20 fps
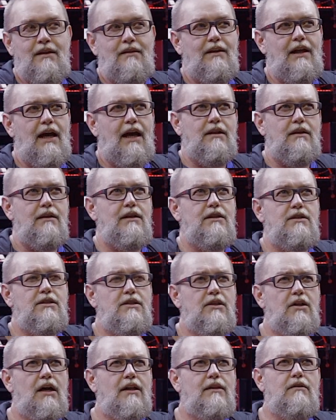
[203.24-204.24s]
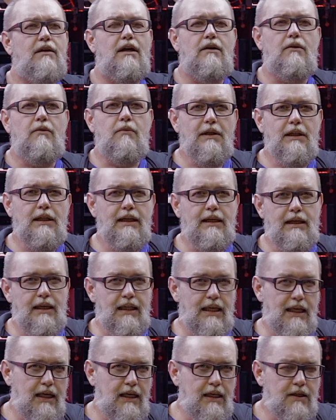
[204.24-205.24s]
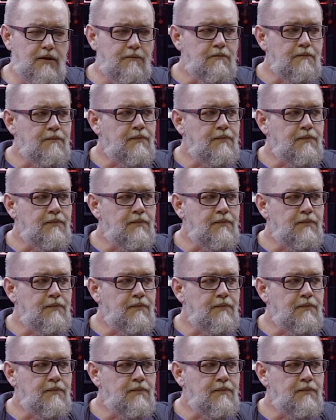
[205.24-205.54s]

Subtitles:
that it's not a really need